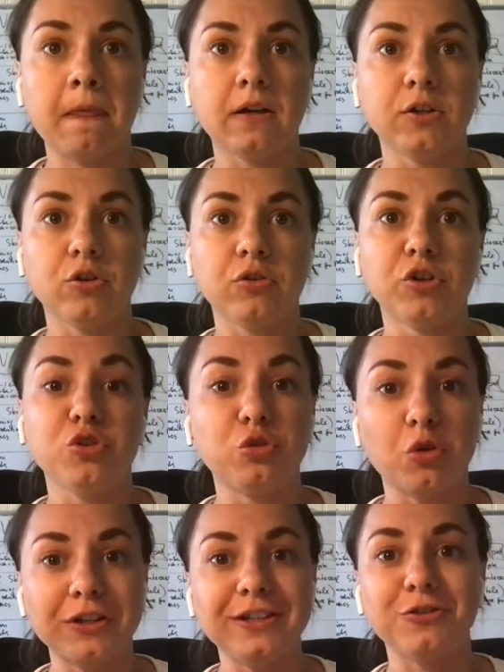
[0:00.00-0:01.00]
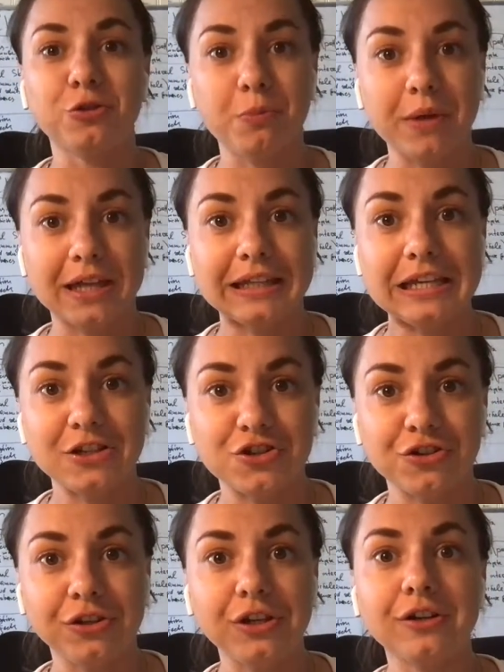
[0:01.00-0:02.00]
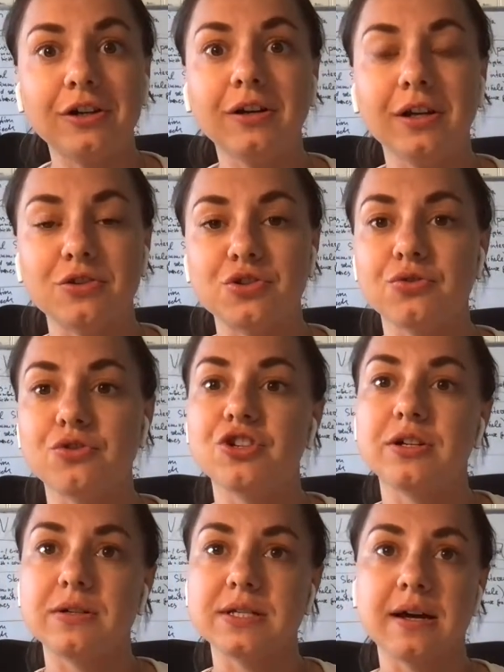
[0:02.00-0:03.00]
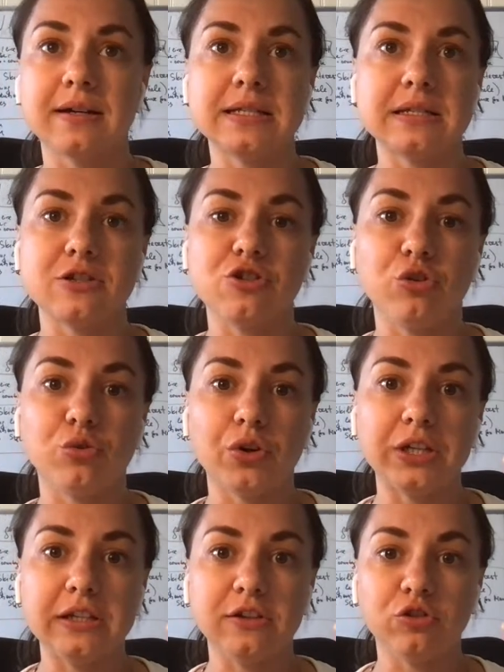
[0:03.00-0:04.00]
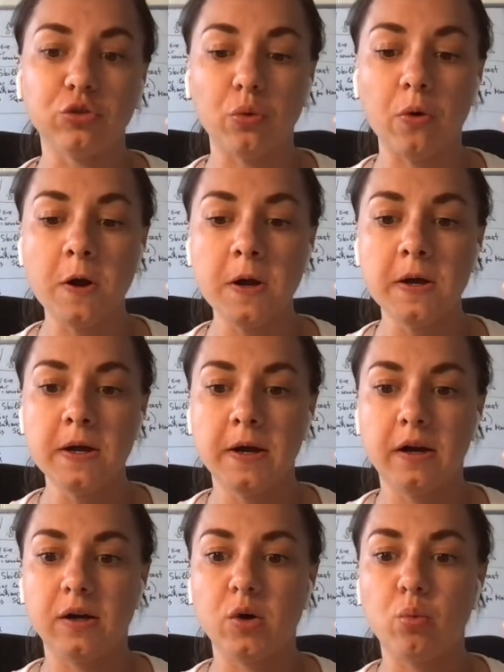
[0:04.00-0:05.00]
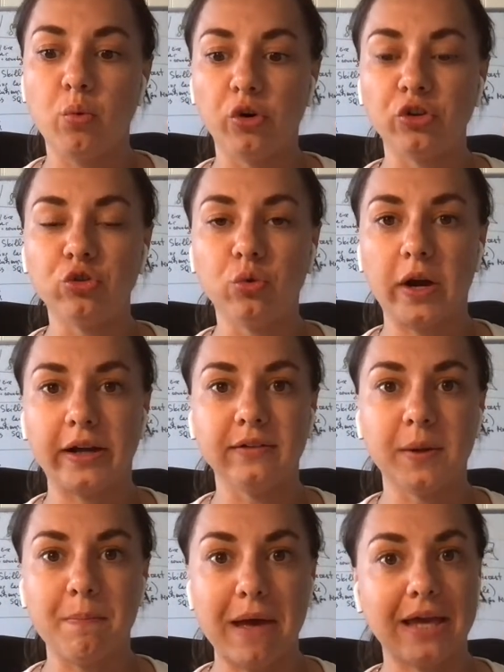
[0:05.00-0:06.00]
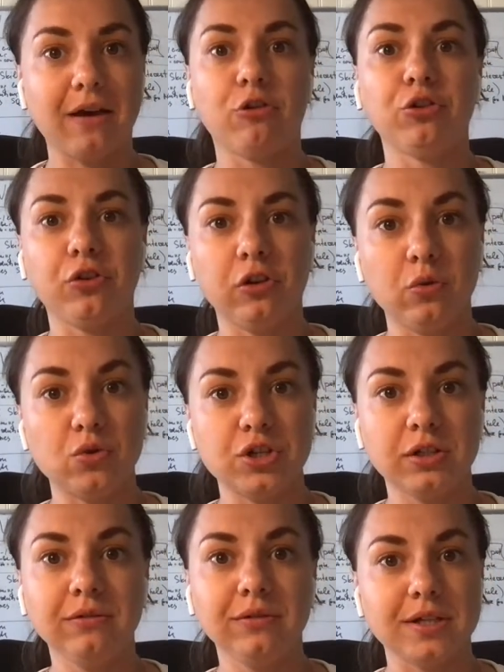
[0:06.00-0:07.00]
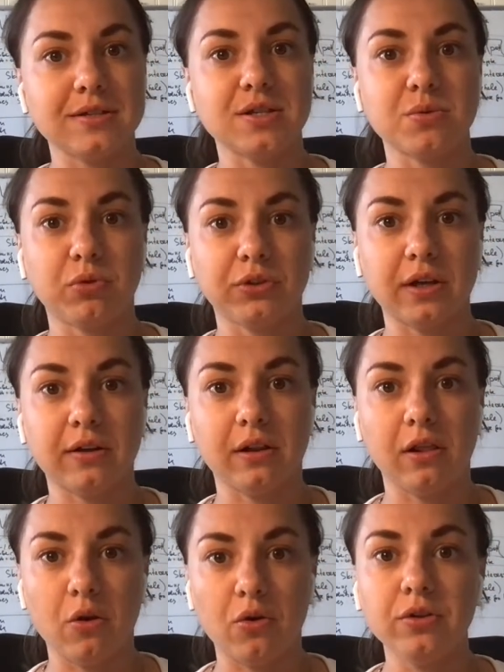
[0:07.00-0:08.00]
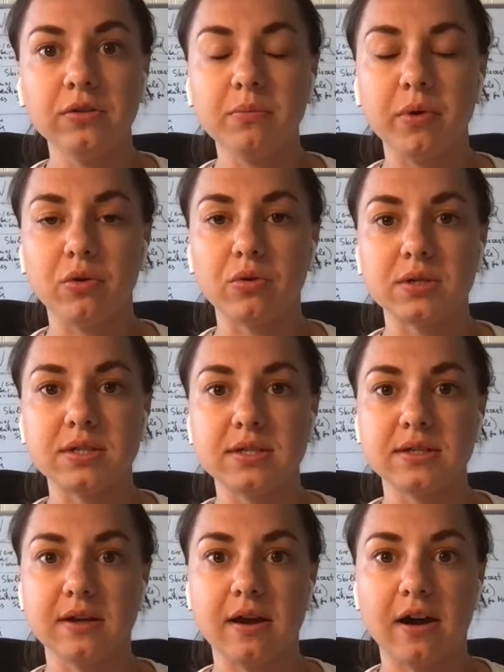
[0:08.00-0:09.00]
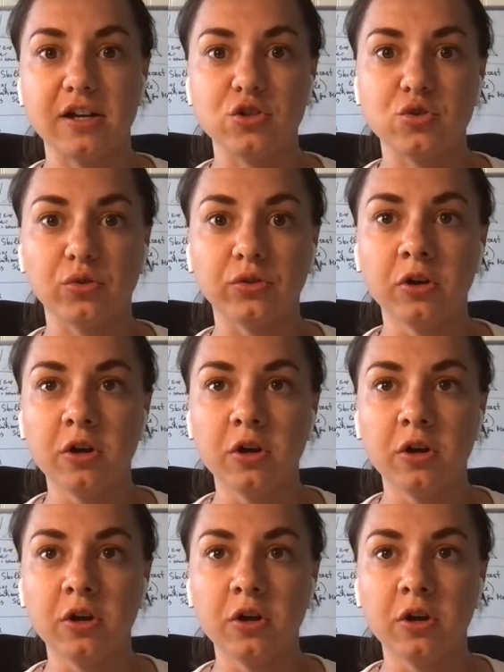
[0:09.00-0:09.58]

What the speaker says: you don't need to be an engineer. In social sciences, you don't need to want to kind of make a conclusion. This is what I learned, because I thought,